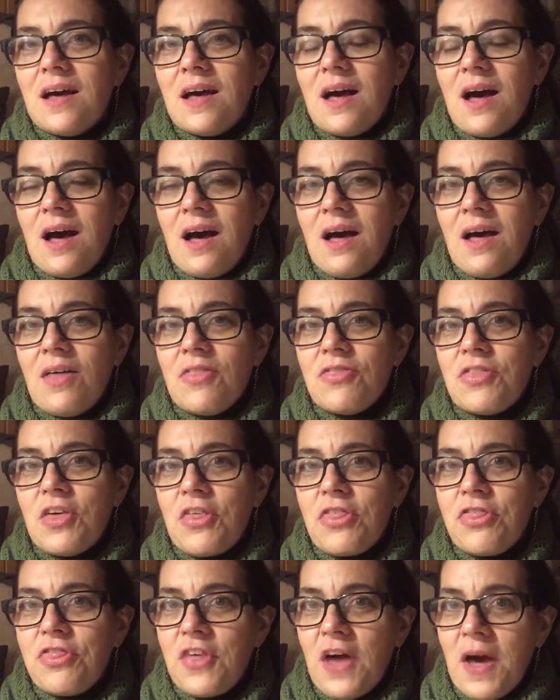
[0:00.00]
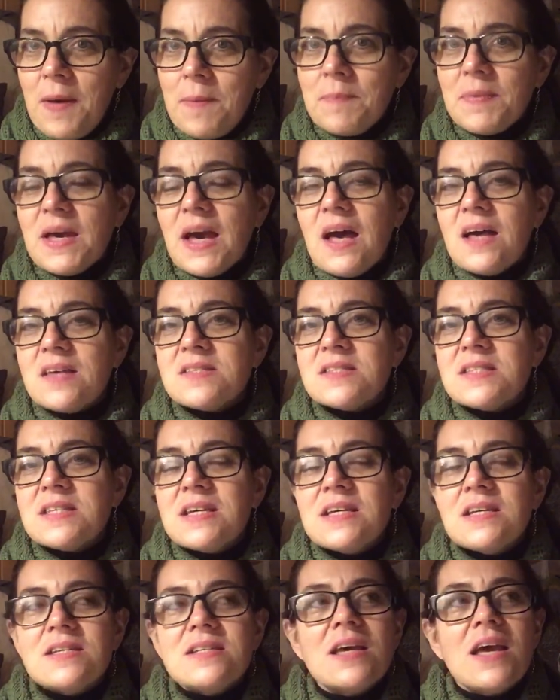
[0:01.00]
the thumb
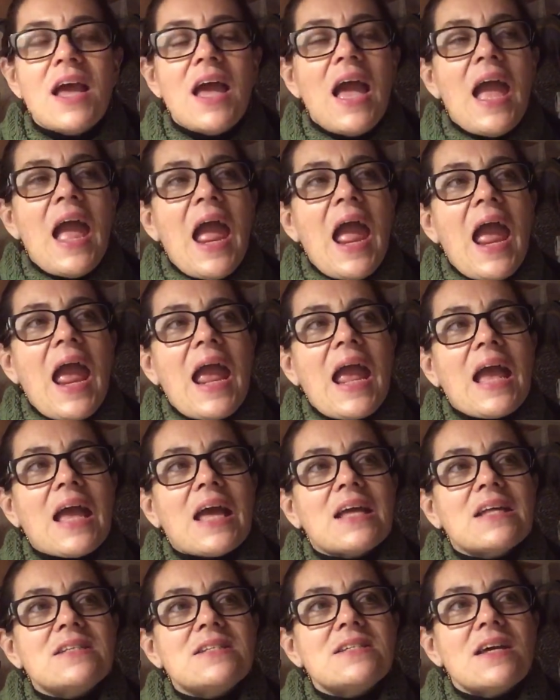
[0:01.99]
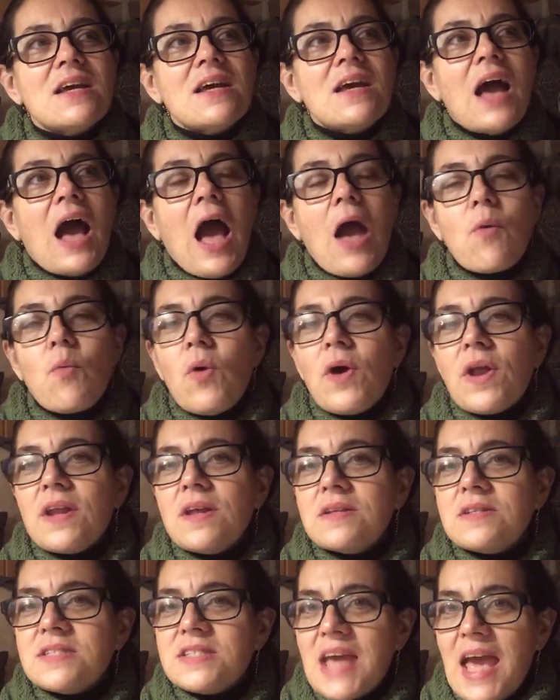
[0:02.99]
gusset, and I want
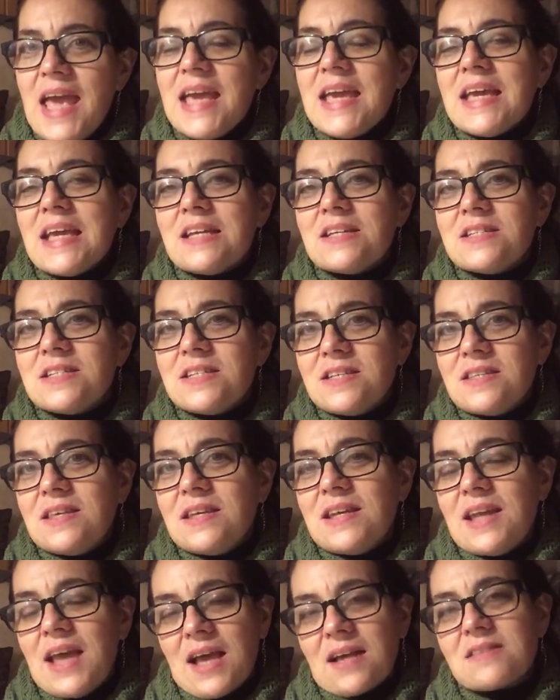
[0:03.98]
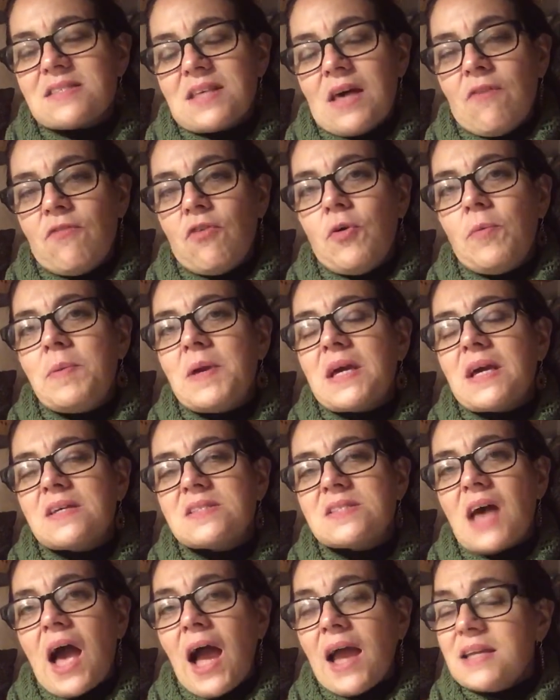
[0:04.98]
to take it to the next level
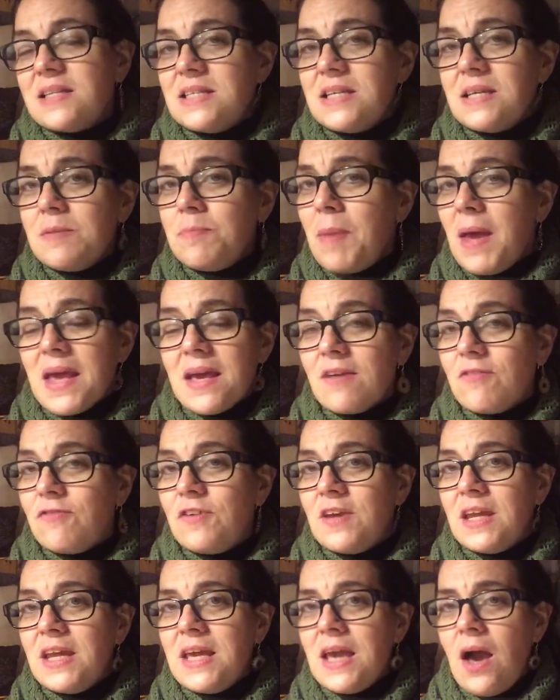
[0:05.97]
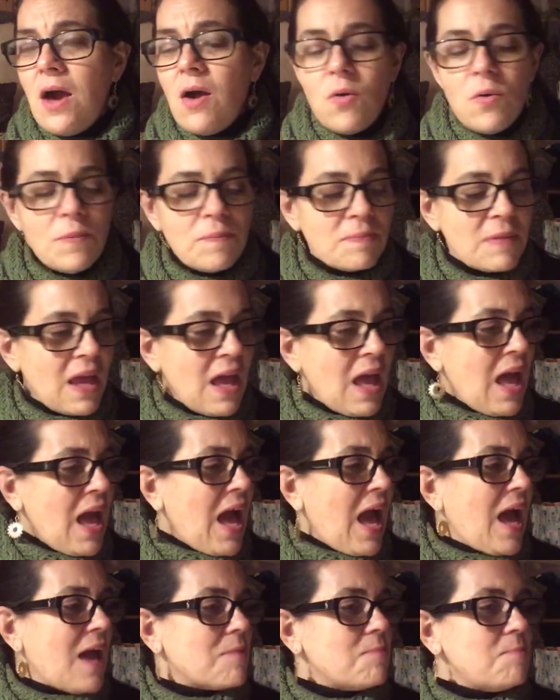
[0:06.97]
because I did make a video
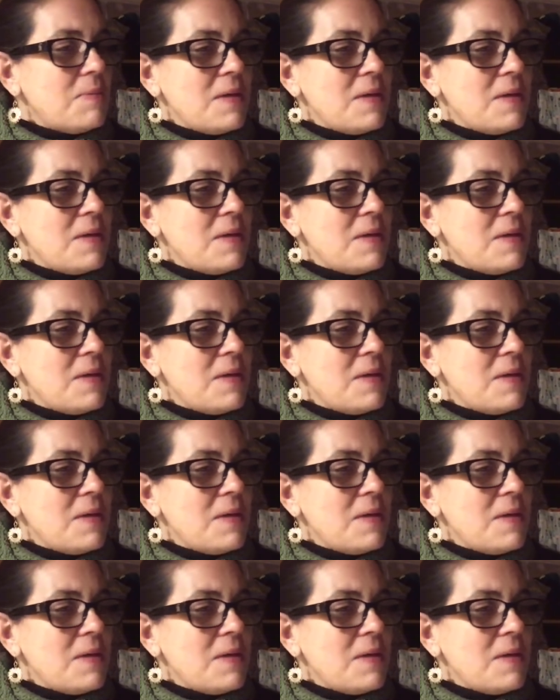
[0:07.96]
and